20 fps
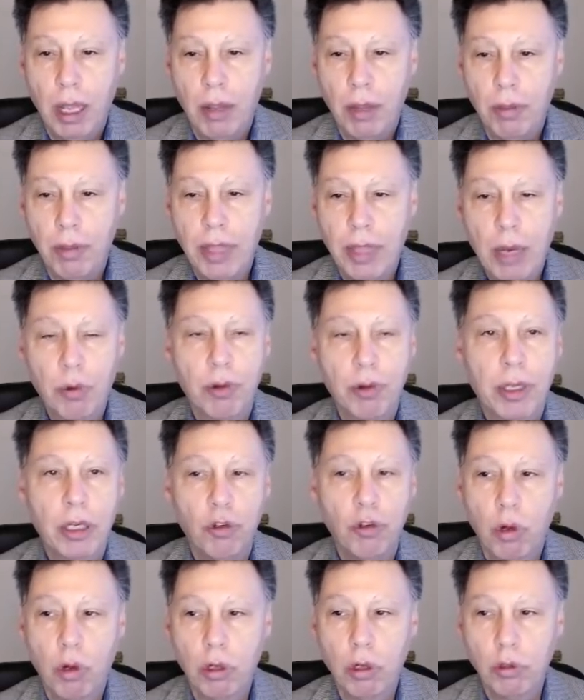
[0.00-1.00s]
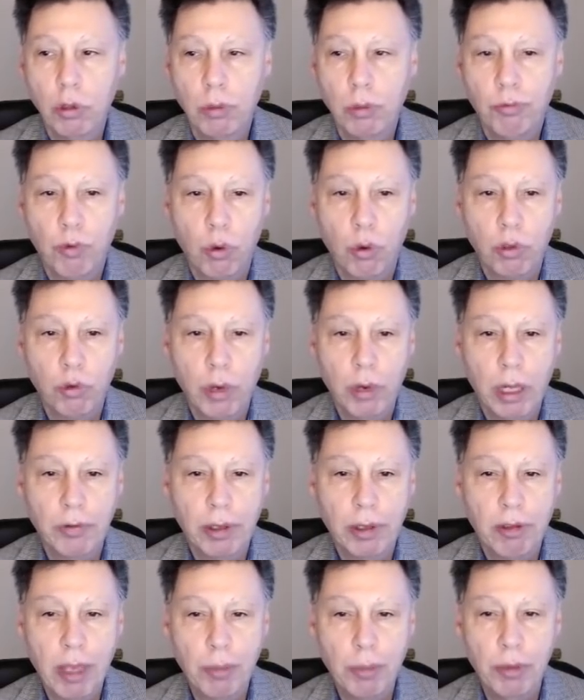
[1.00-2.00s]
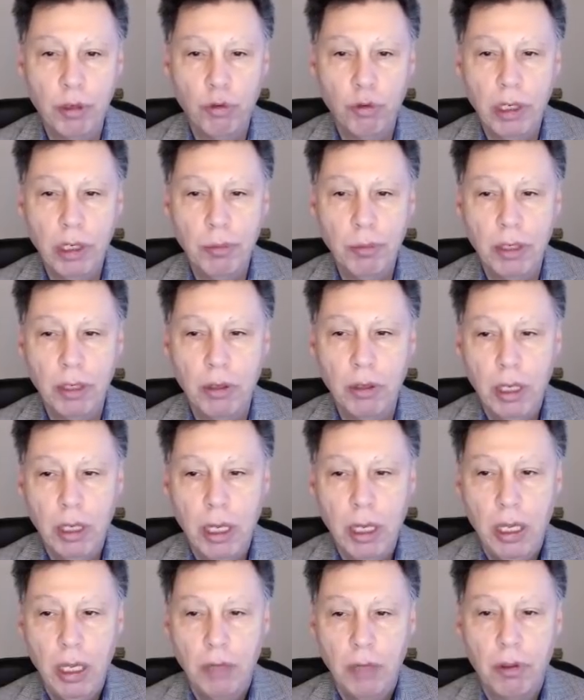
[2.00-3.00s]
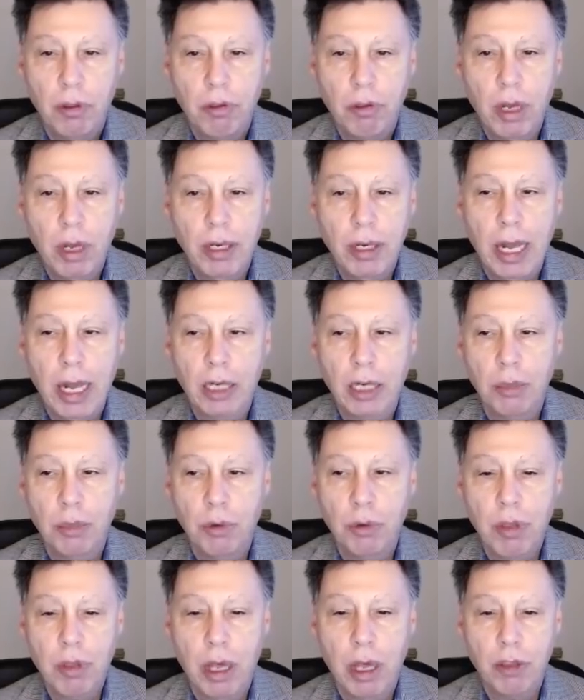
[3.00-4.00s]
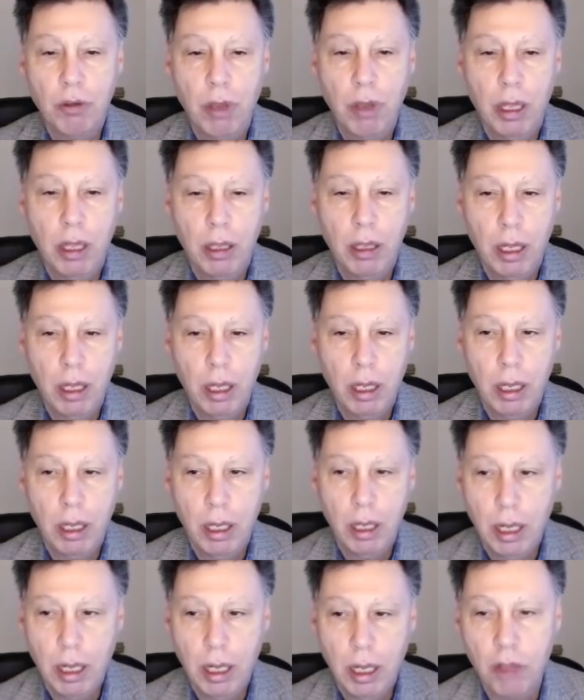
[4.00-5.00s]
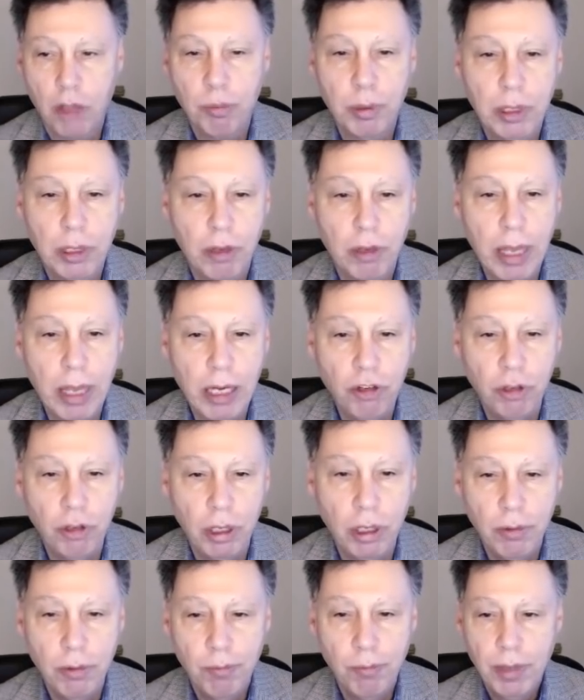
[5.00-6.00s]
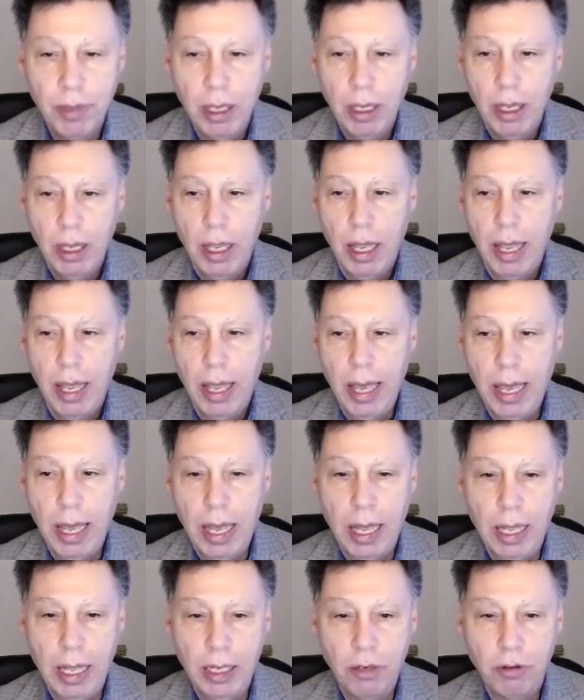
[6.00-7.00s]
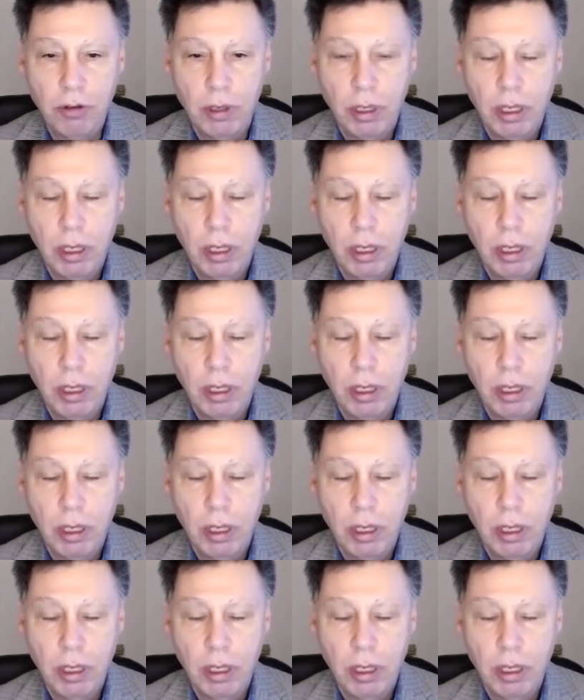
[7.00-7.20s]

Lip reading: They were the control group. 412 accepted treatment. The study outcome was hospitalization, and